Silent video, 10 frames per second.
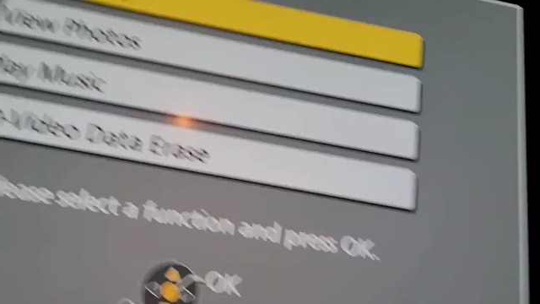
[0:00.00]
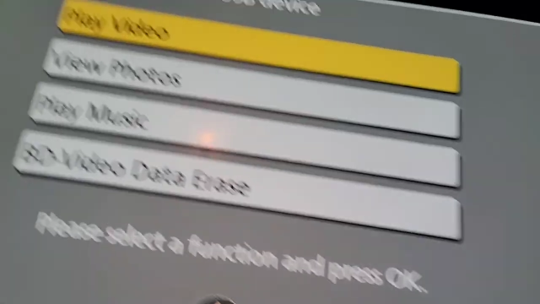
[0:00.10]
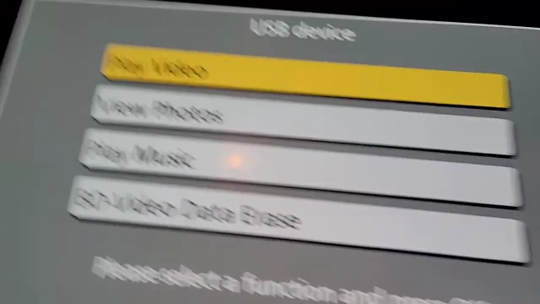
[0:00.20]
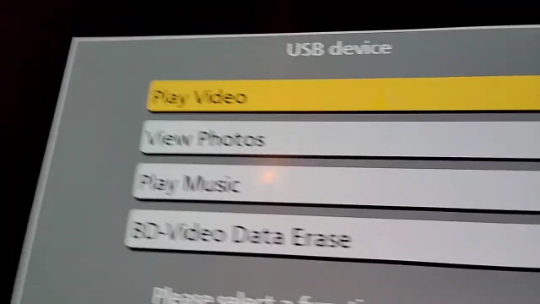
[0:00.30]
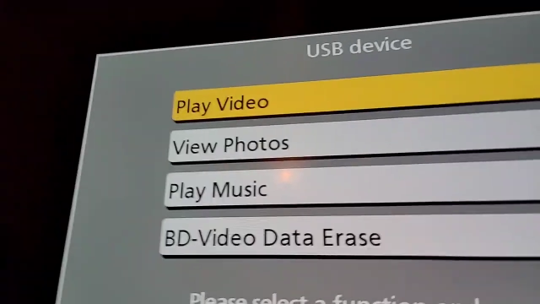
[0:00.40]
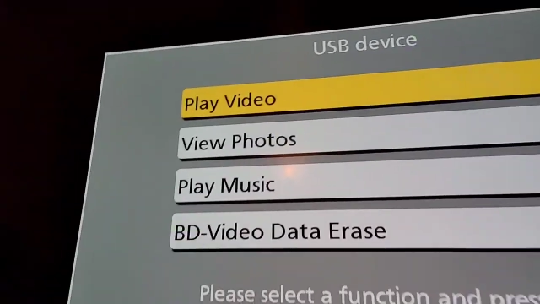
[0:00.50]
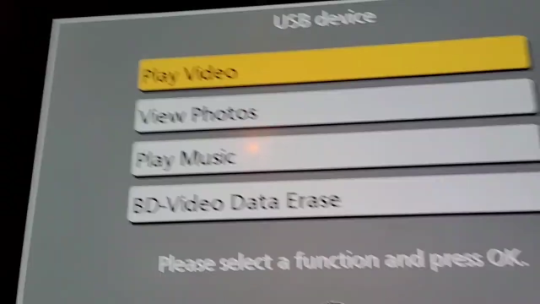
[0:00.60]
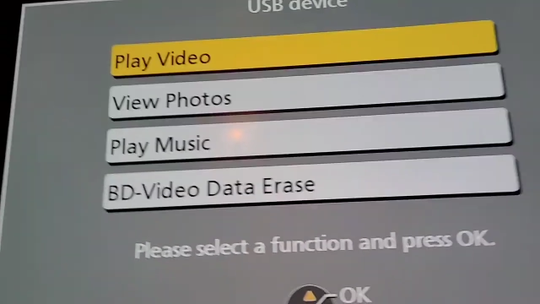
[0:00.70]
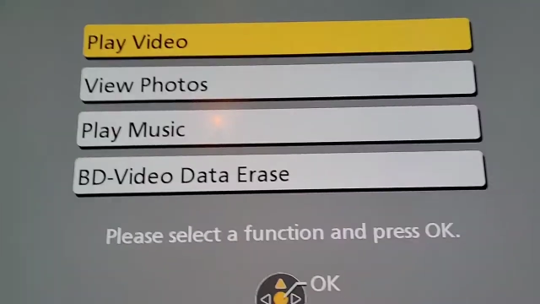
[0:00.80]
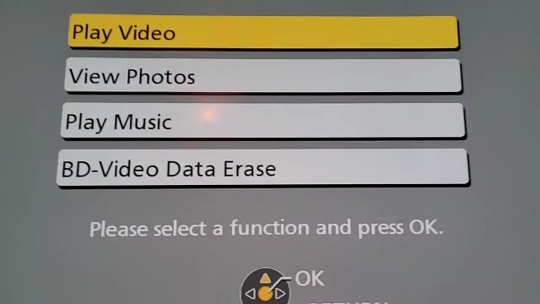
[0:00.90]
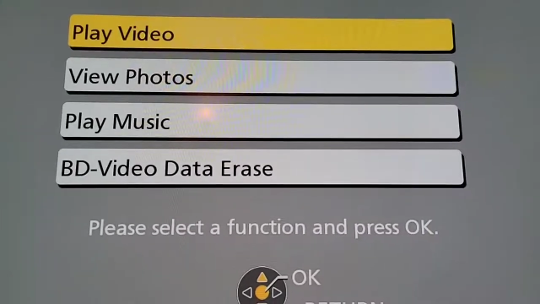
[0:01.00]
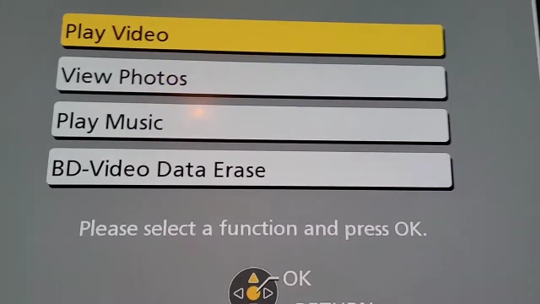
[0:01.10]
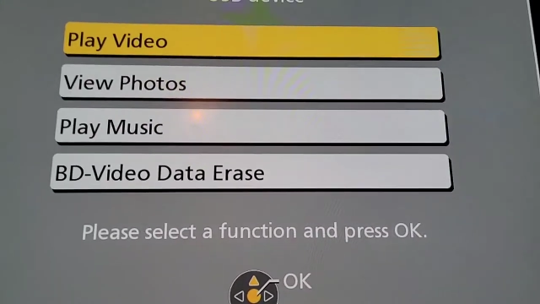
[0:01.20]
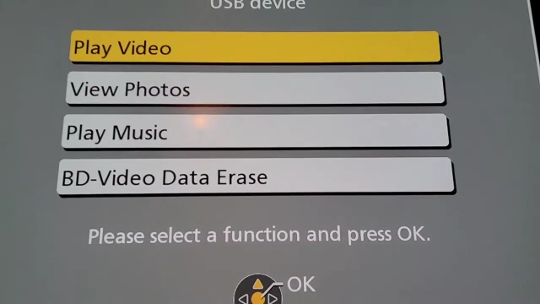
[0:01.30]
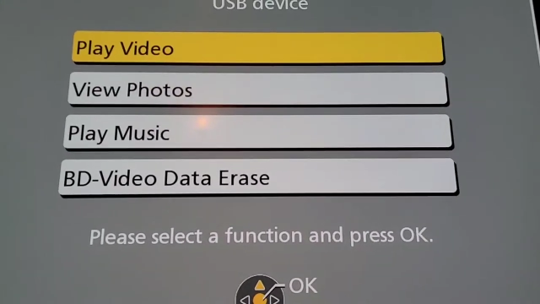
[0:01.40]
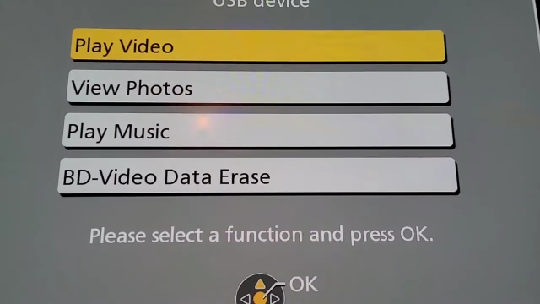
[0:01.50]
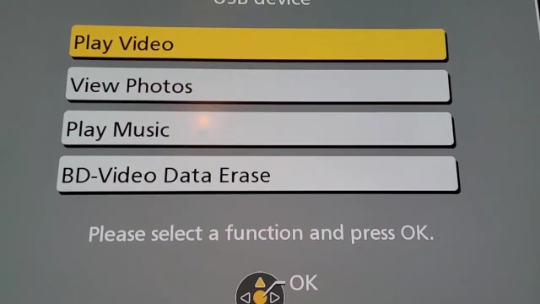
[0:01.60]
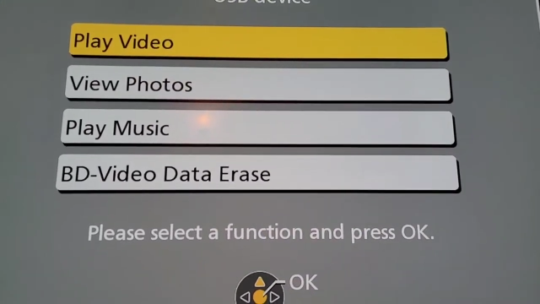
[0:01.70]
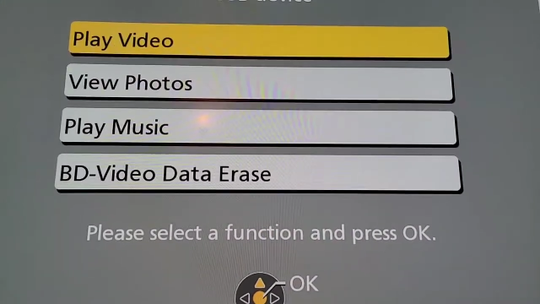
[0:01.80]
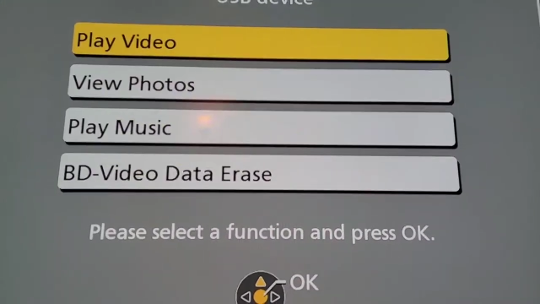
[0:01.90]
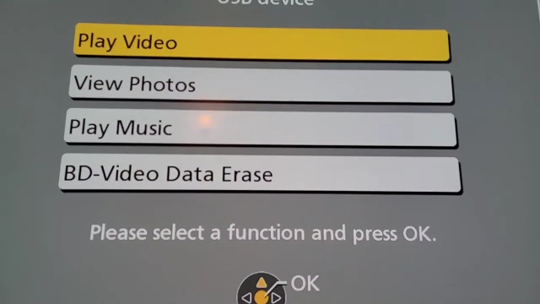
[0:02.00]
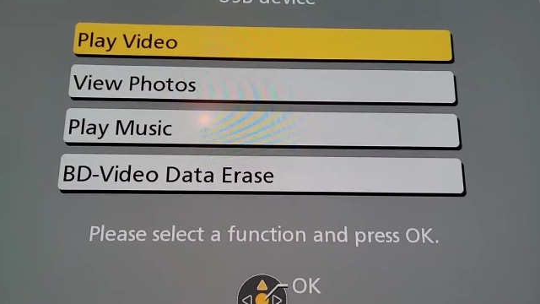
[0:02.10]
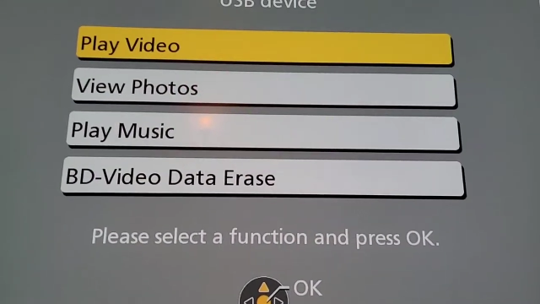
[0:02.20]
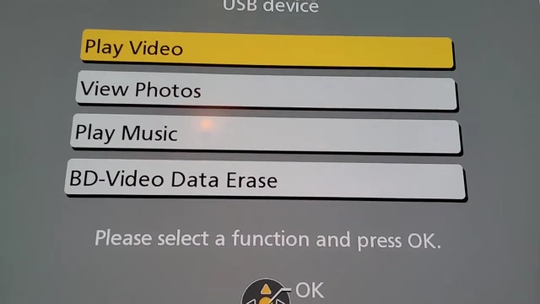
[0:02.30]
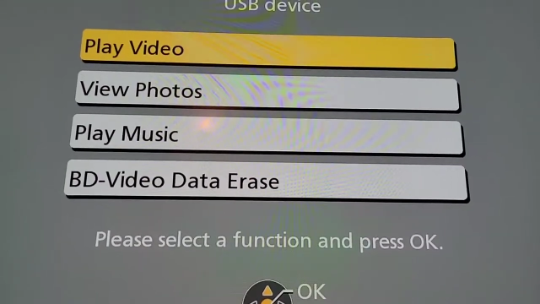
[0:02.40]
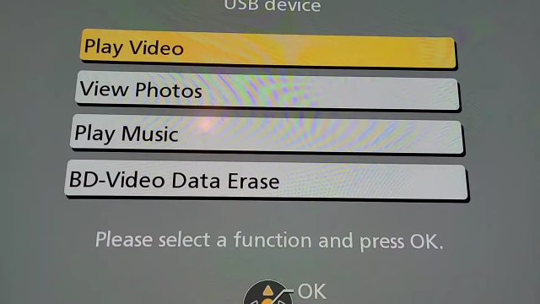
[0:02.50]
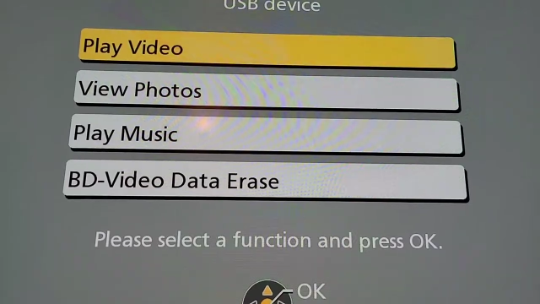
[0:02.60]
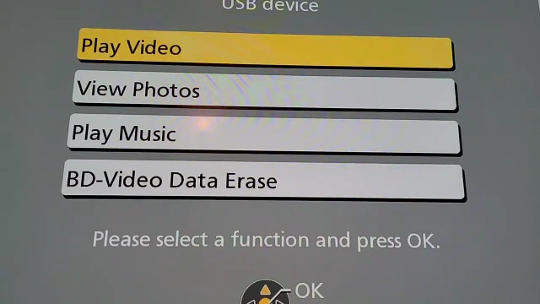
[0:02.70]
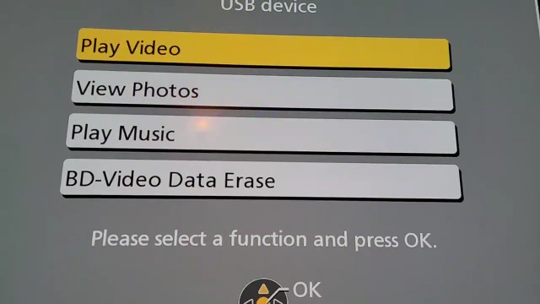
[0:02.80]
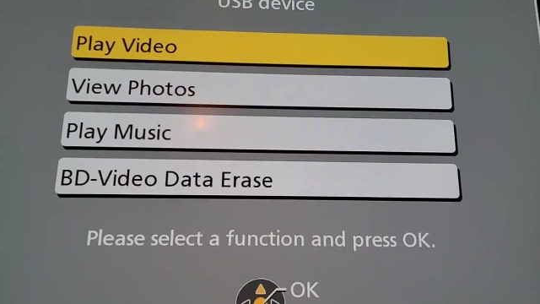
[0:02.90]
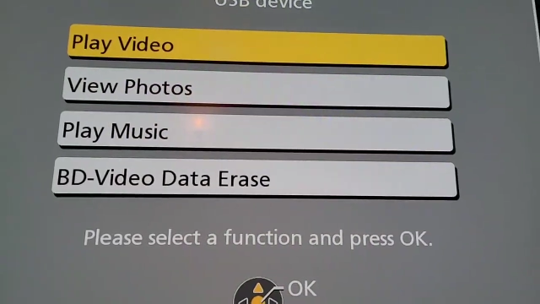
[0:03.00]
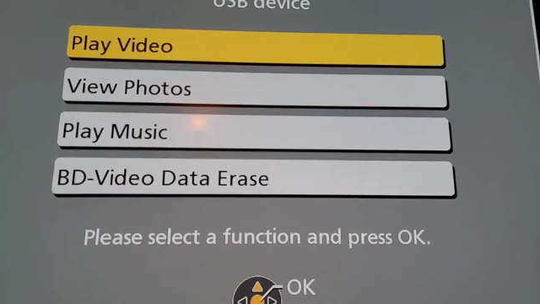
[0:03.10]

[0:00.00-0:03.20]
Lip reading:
(no speaker visible)